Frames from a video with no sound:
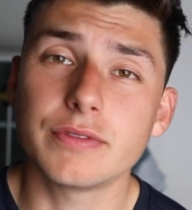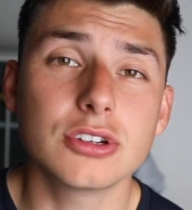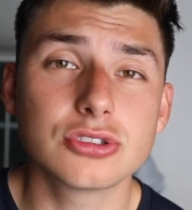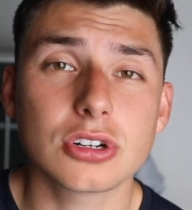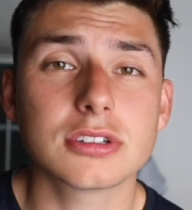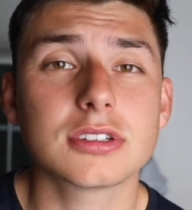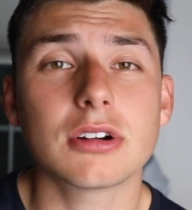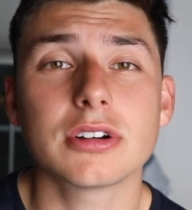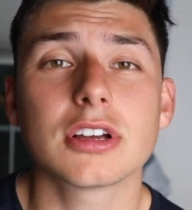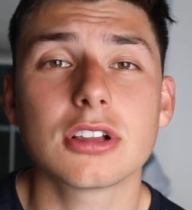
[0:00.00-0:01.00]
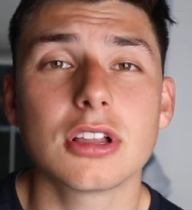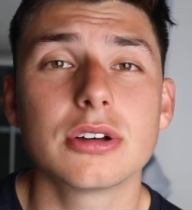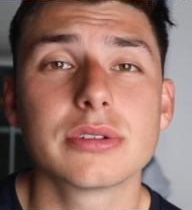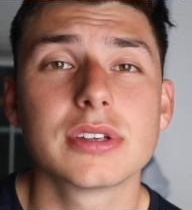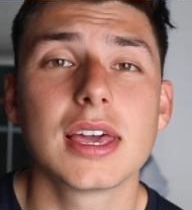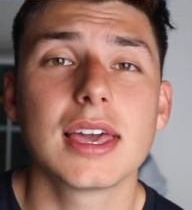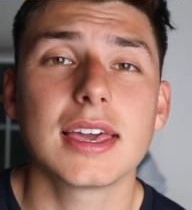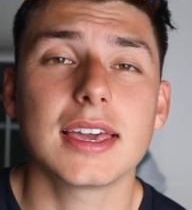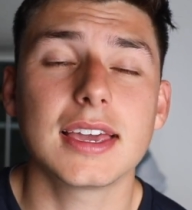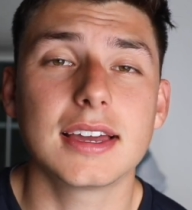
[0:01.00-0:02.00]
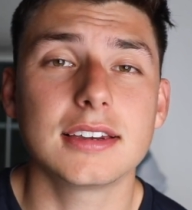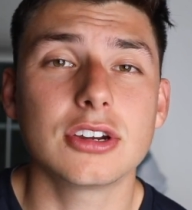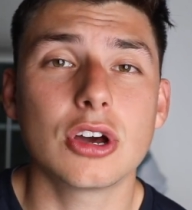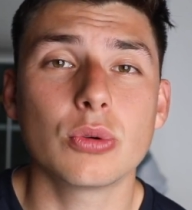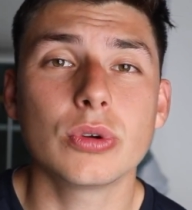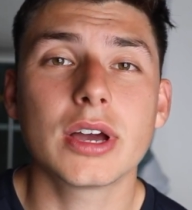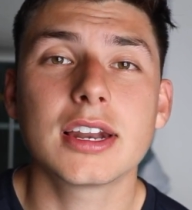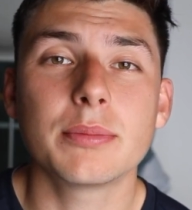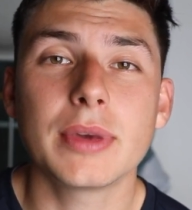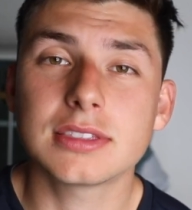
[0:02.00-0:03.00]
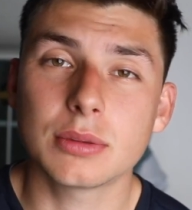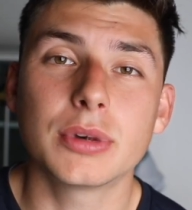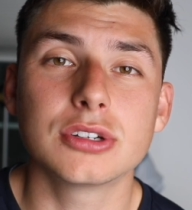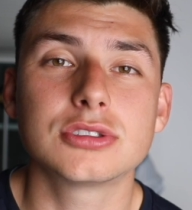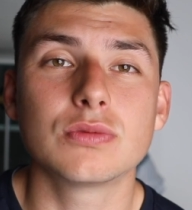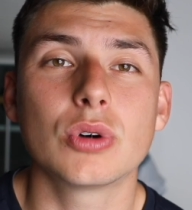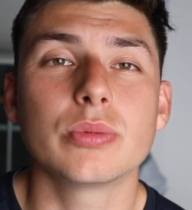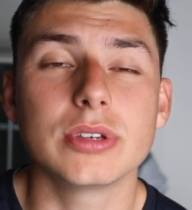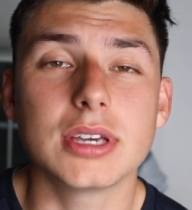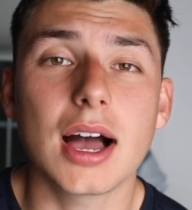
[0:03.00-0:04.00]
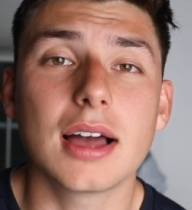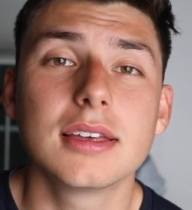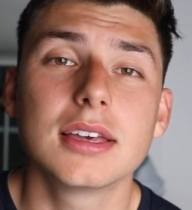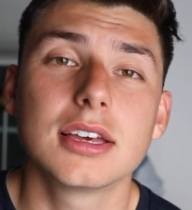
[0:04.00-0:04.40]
fields are starting to close, and we gotta make the most of what we got.